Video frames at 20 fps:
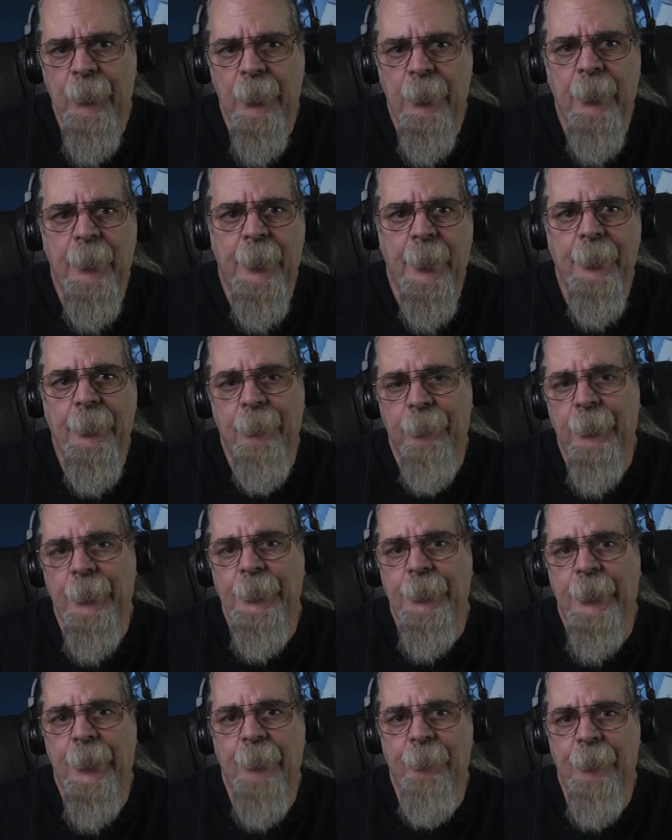they at
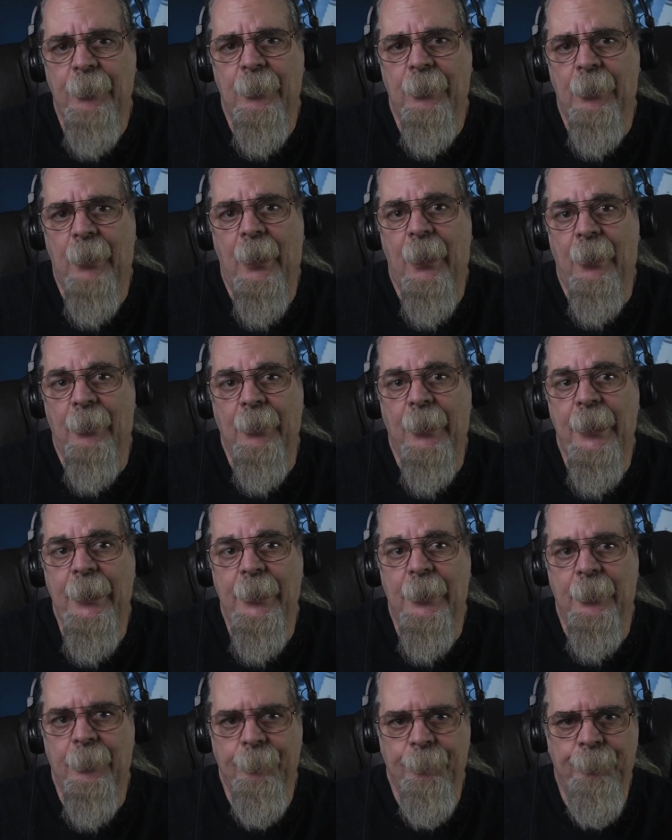least give you a
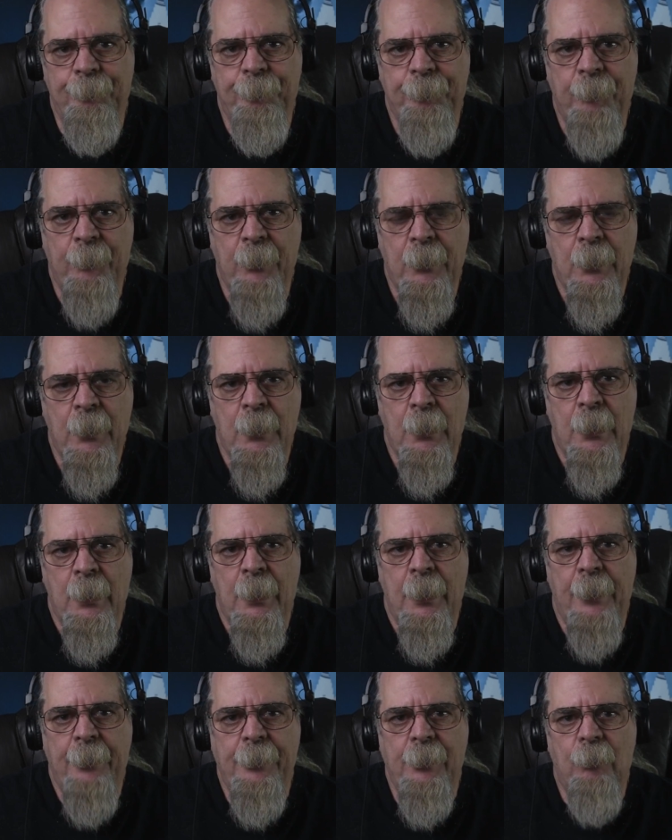hint.
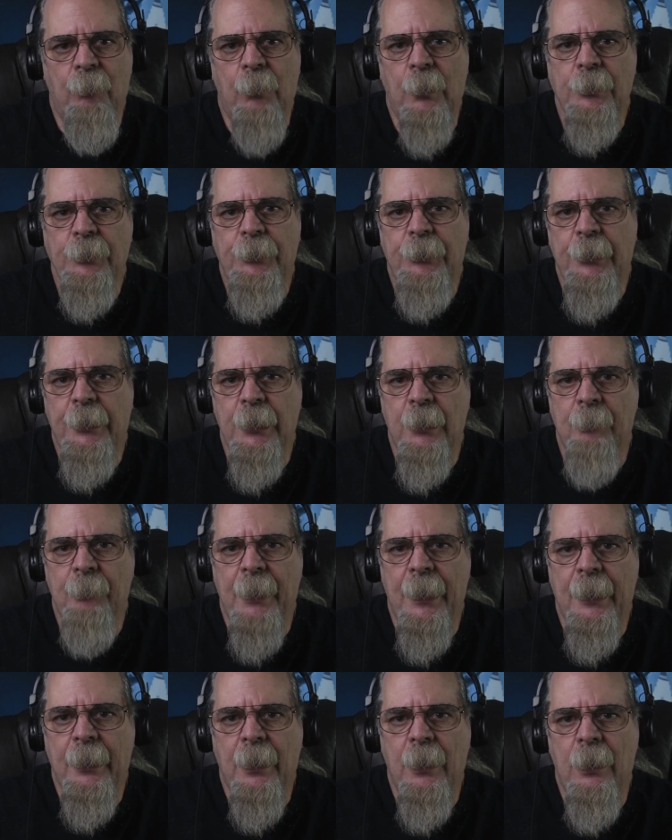And then once you get
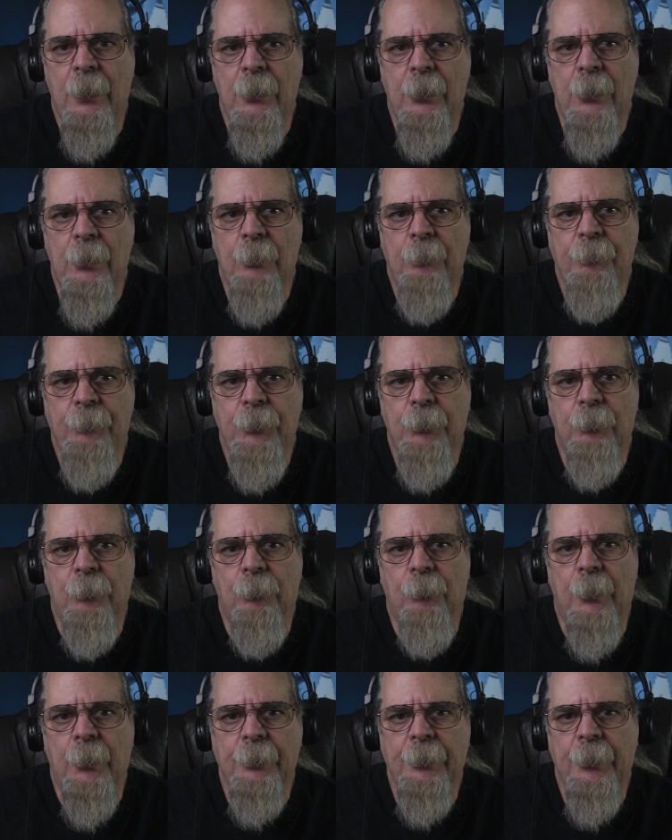back home, you will
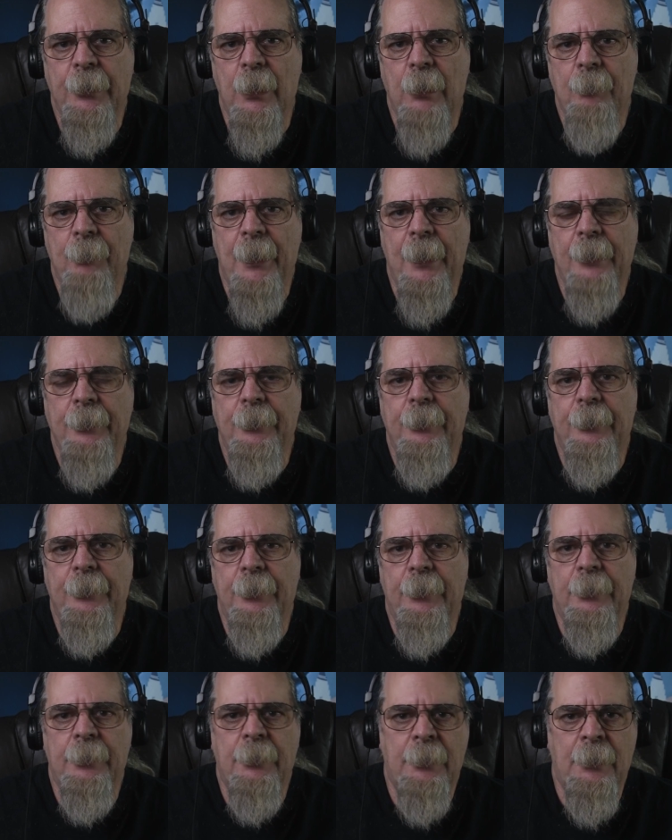want to go back to
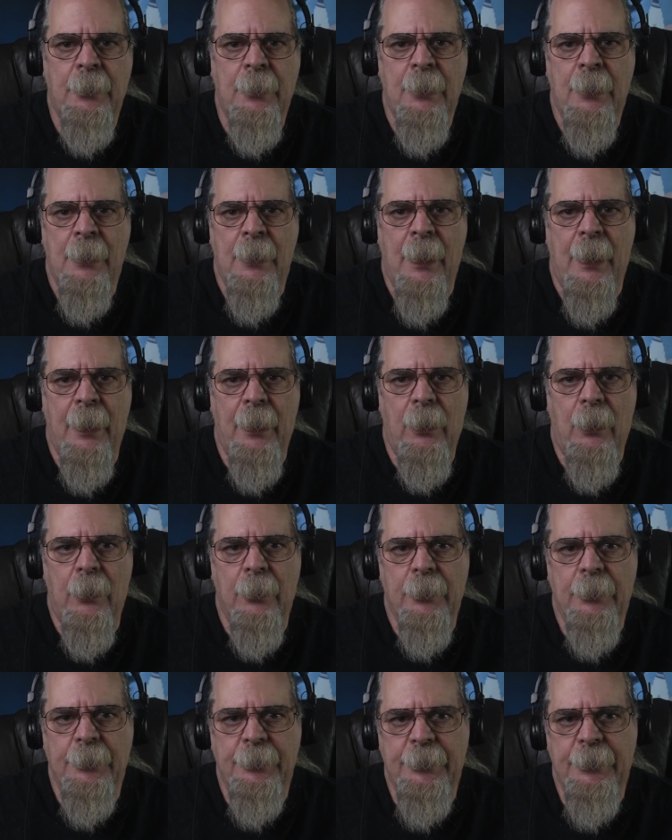the
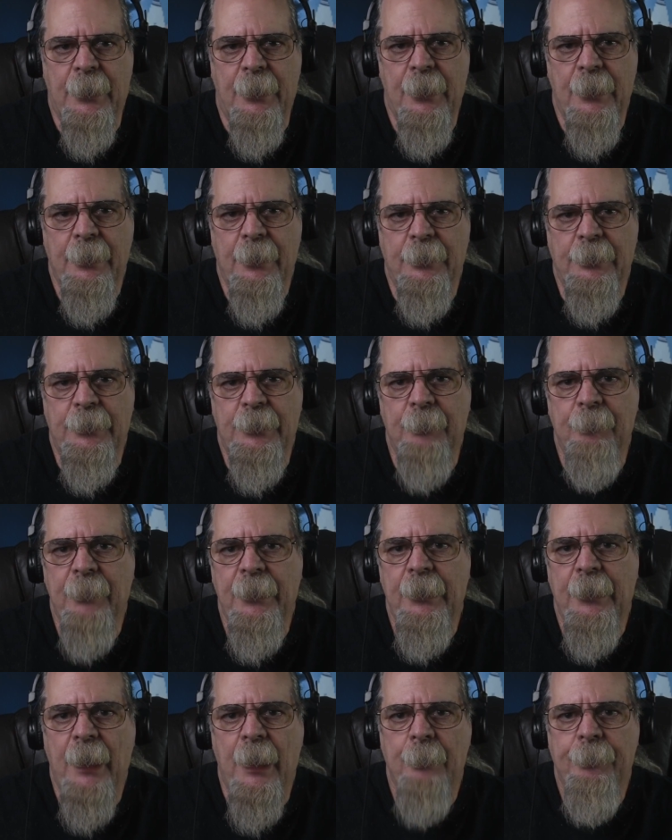IARCA site and
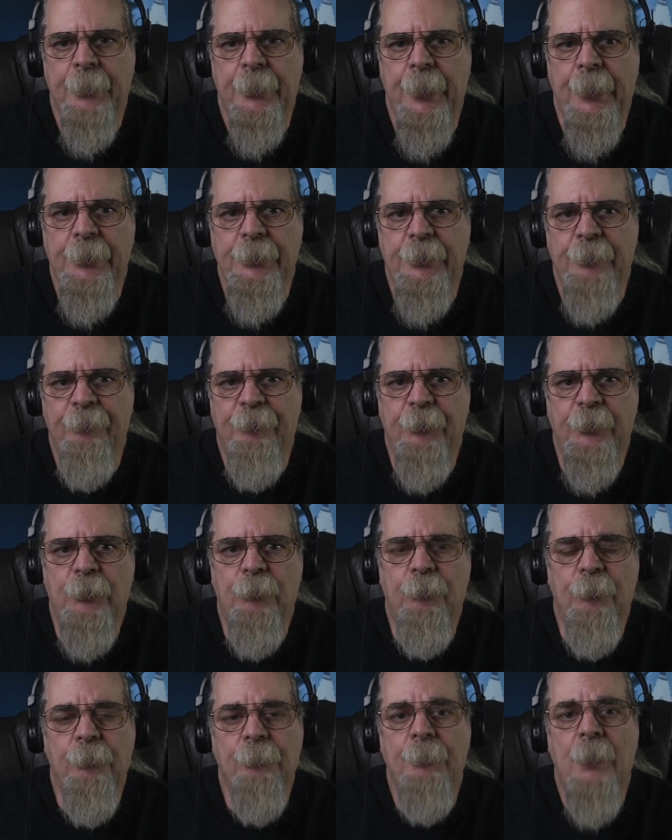submit an application for your
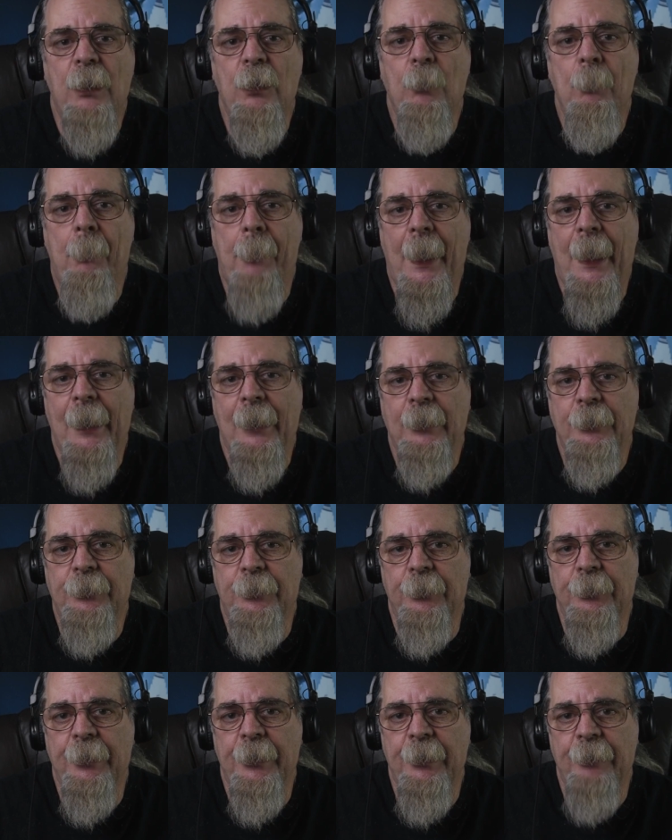remote pilot
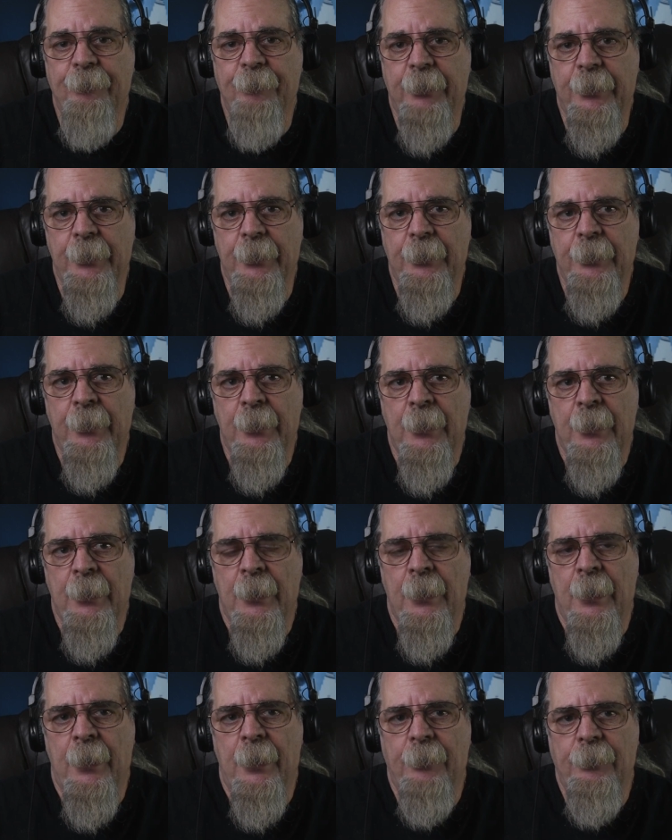certificate.
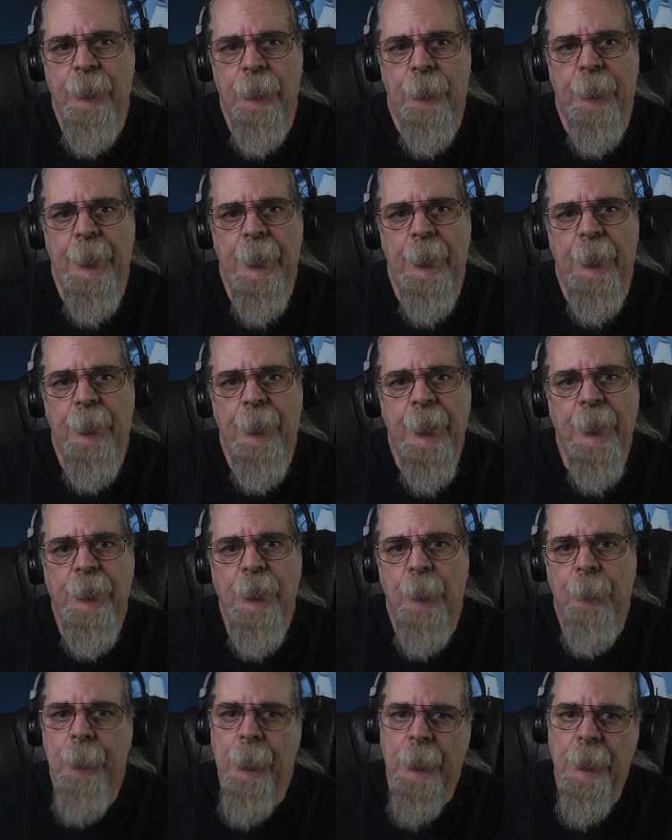And you'll enter in
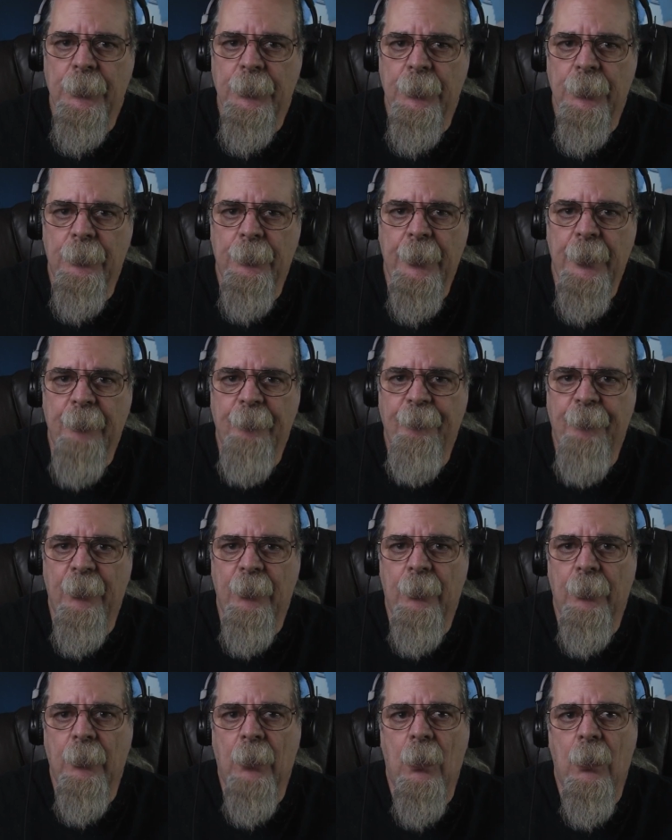your personal
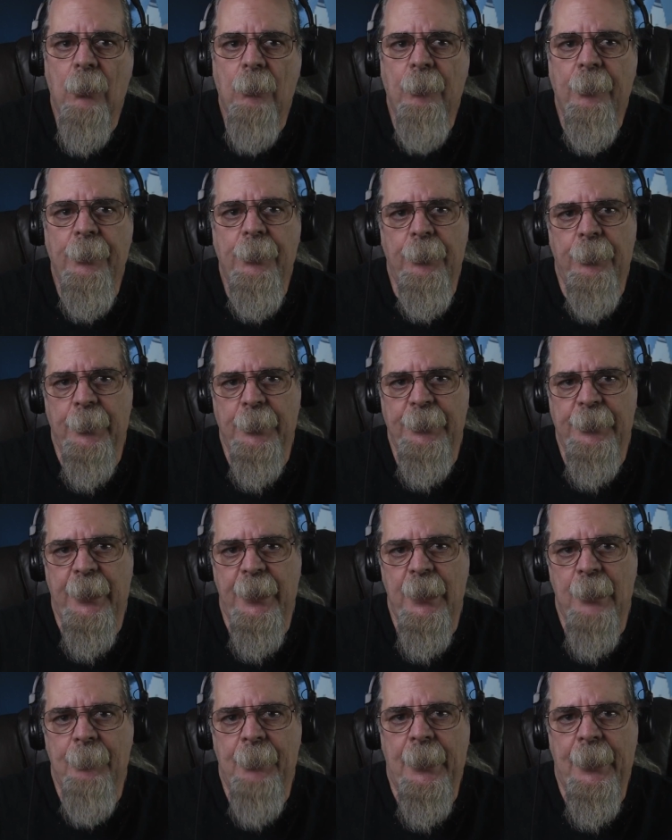info along with your
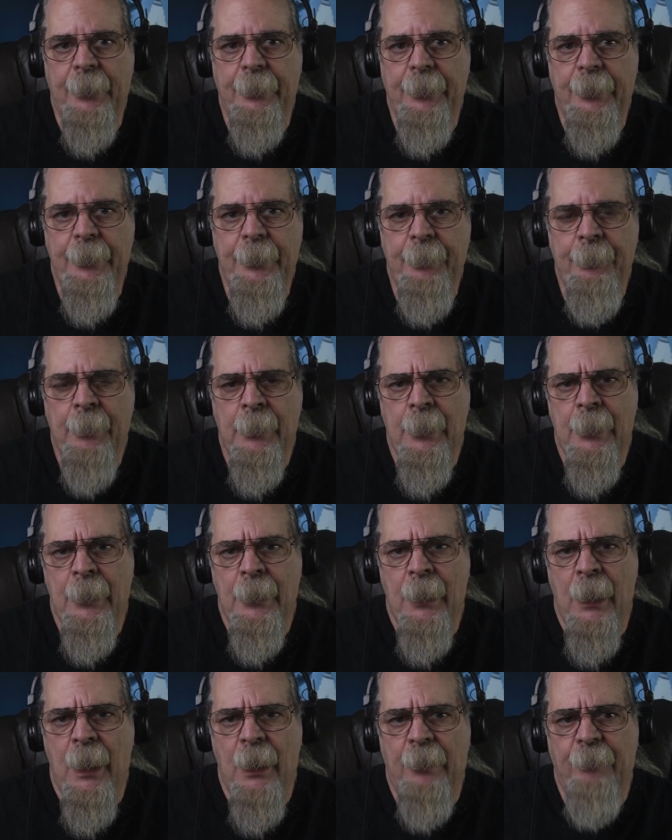exam ID.
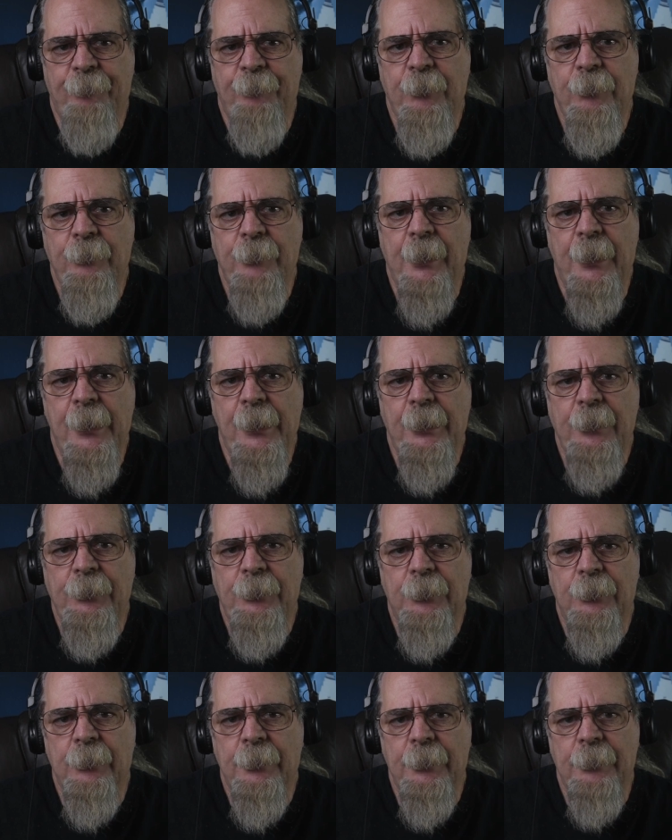In a few days,
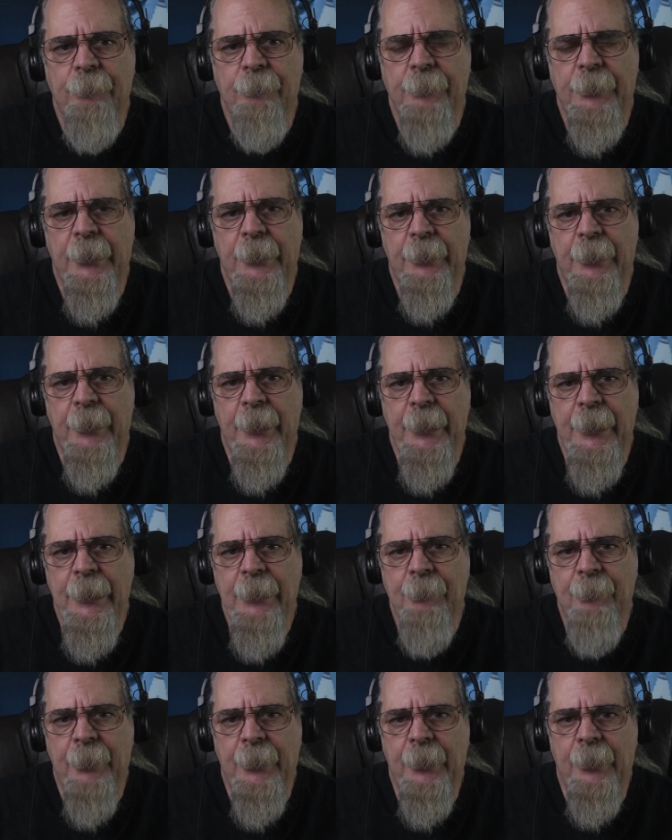you'll get an
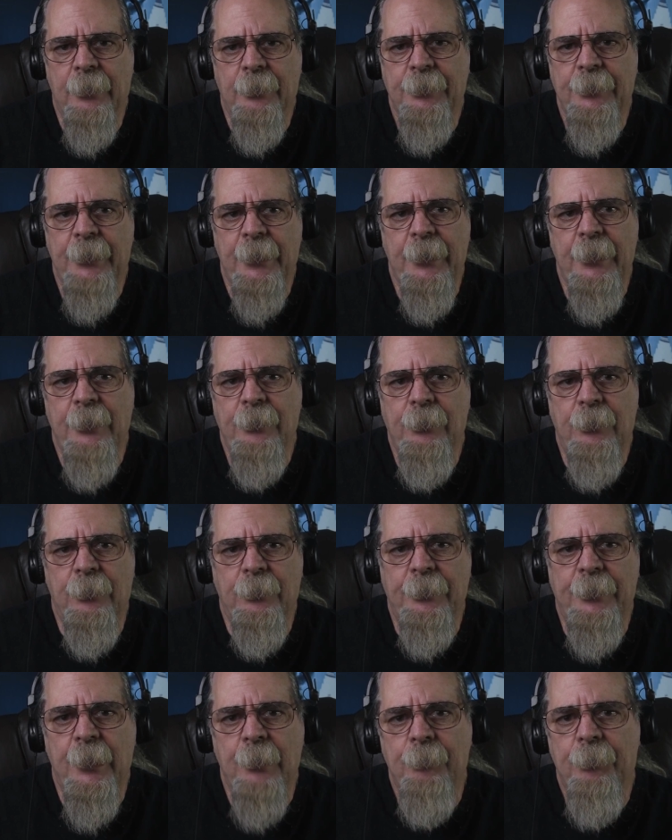email saying
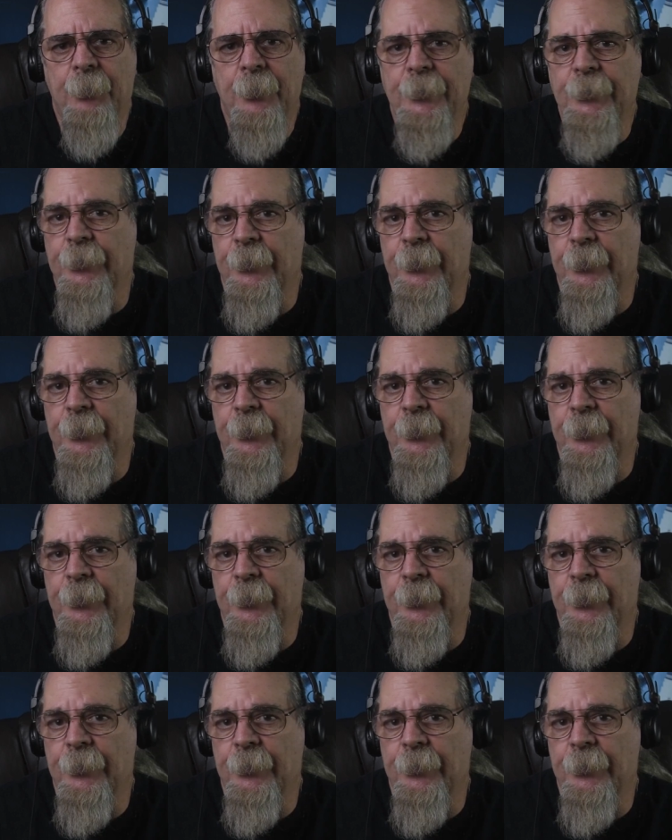your temporary